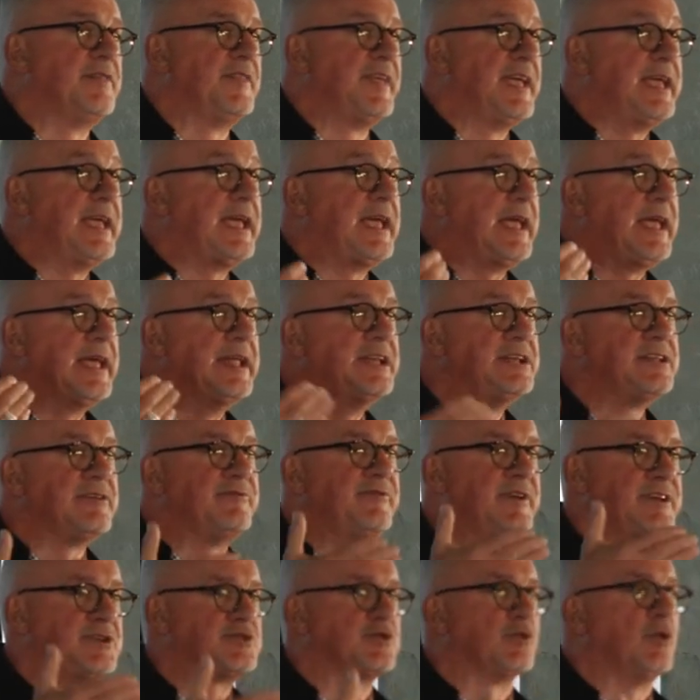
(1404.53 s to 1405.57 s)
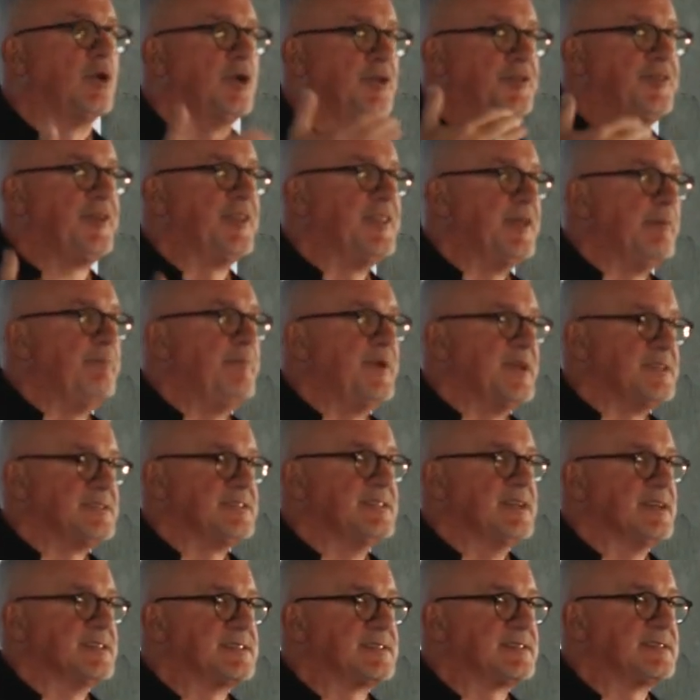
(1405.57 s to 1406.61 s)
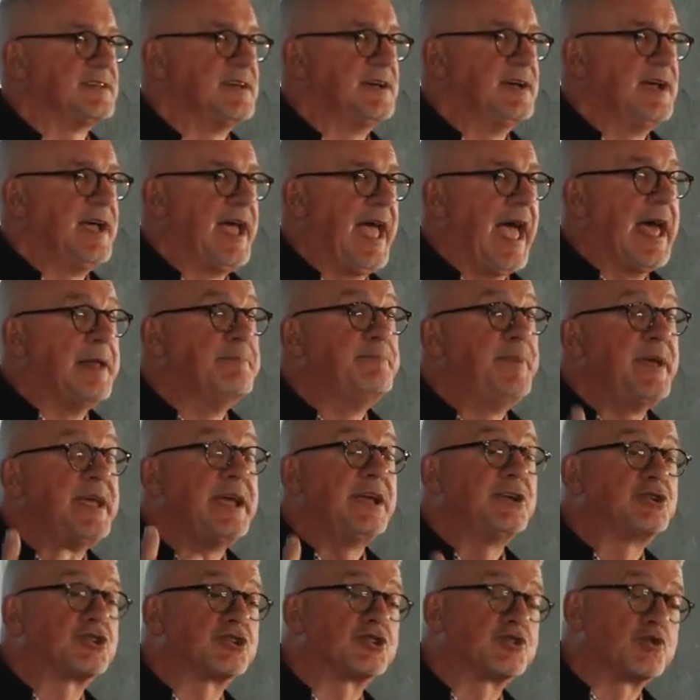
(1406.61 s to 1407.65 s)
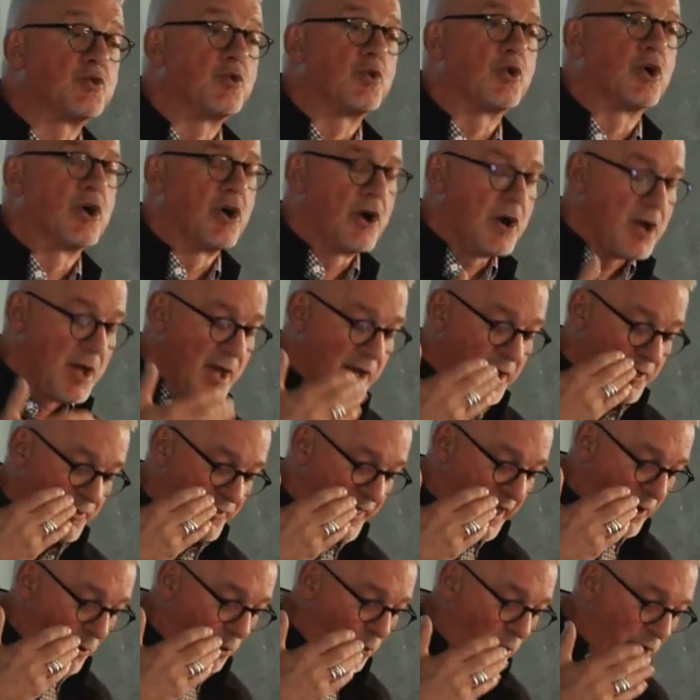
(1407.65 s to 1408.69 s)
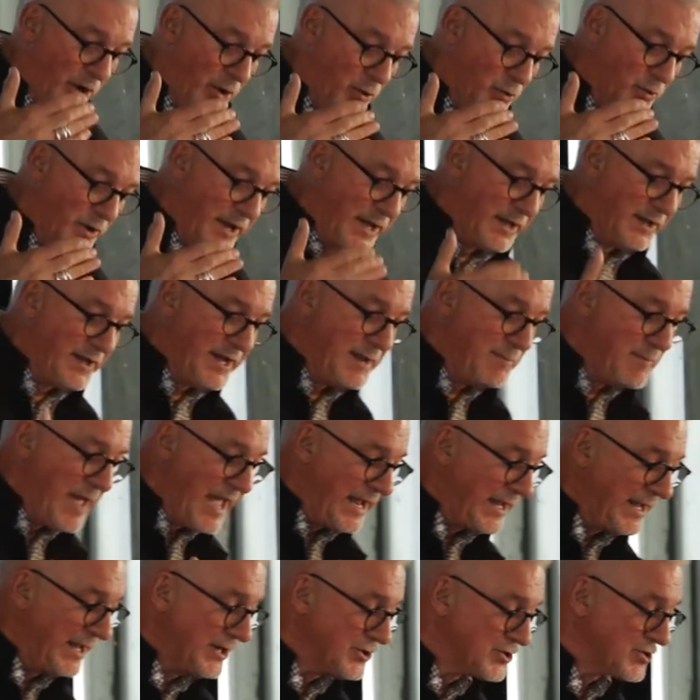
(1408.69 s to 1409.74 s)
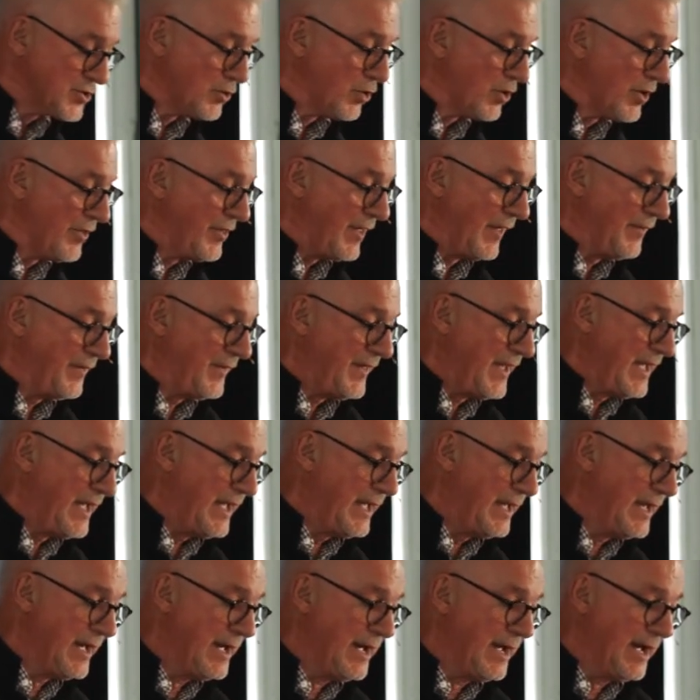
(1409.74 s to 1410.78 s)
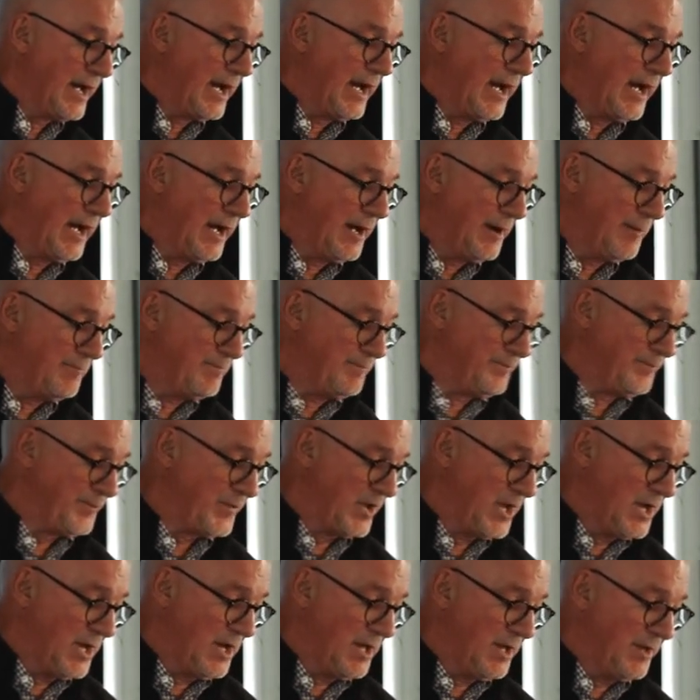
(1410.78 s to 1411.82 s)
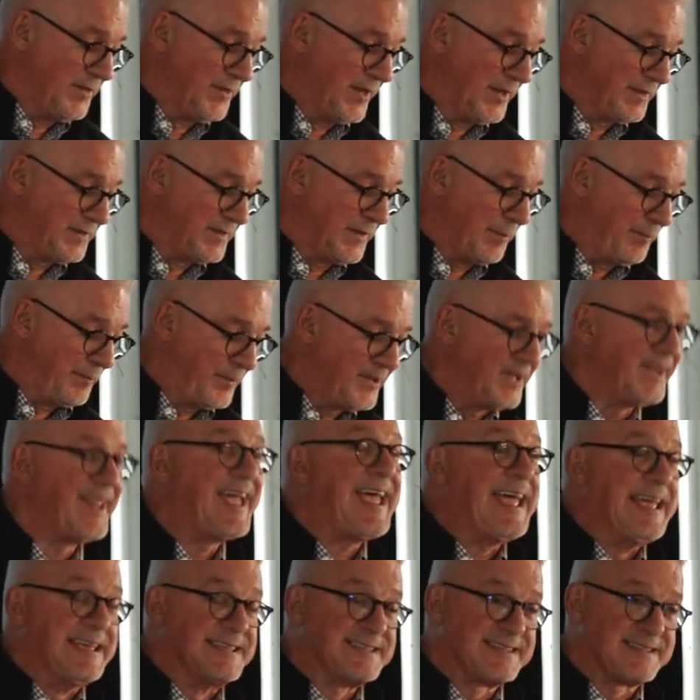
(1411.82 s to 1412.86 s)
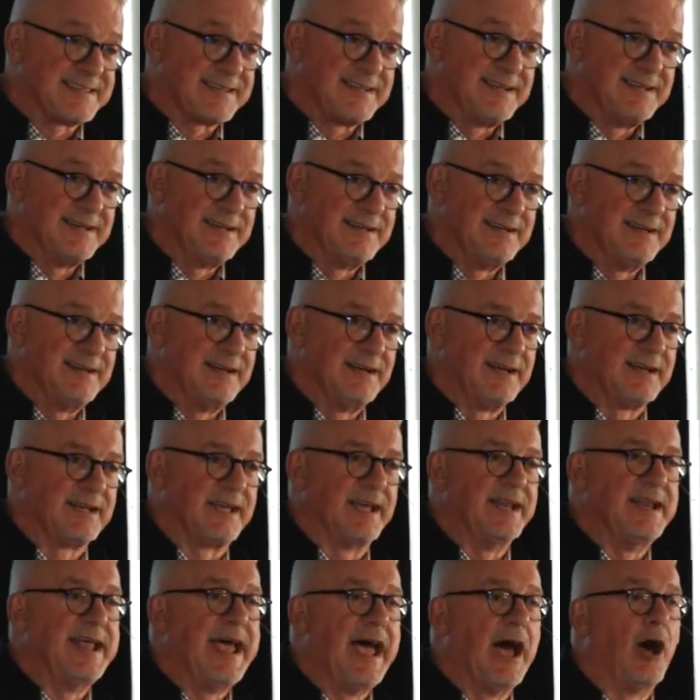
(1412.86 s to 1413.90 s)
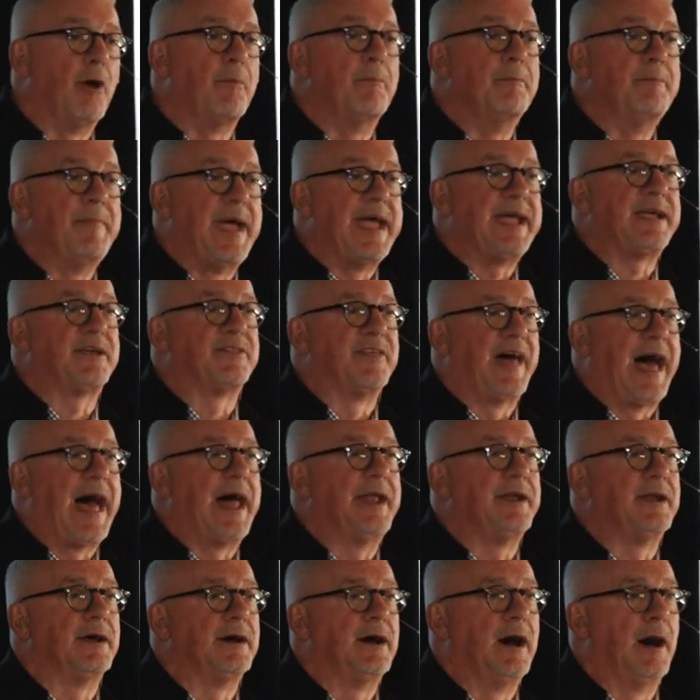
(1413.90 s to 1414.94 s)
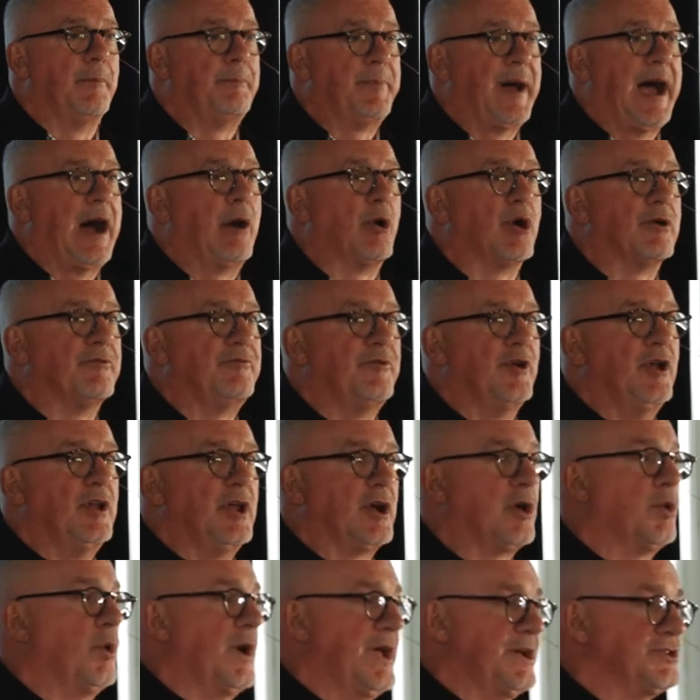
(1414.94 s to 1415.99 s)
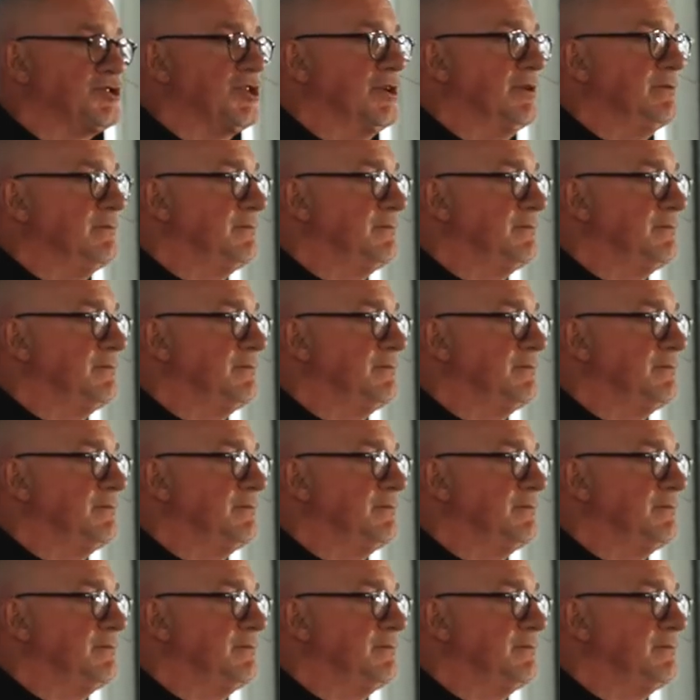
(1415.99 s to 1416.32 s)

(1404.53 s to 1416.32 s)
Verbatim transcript: the individual to the business and being sure that we're really making sure that the, um, that the place can help make that a powerful equation.